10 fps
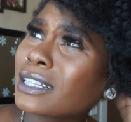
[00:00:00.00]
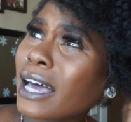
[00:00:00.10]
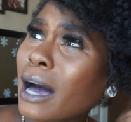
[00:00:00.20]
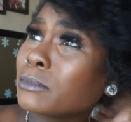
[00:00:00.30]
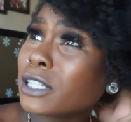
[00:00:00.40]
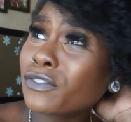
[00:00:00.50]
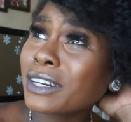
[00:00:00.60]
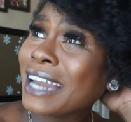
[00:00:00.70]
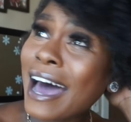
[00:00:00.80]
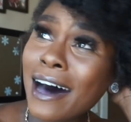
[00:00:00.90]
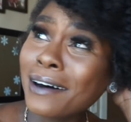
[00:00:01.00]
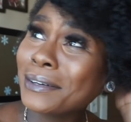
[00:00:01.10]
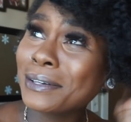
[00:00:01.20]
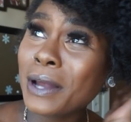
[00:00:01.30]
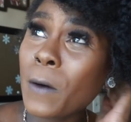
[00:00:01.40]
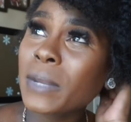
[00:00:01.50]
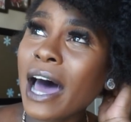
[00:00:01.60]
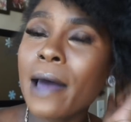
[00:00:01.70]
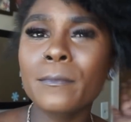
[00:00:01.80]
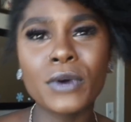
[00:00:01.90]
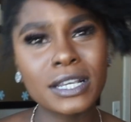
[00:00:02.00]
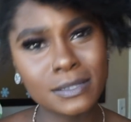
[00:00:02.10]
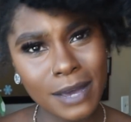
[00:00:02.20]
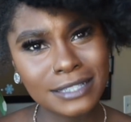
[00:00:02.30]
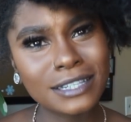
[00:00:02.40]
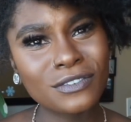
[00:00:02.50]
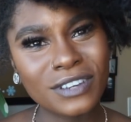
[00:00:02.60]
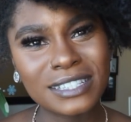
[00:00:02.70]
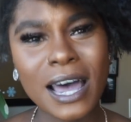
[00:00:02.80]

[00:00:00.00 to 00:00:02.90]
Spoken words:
Like, I'm different now, you know, but I embrace my difference.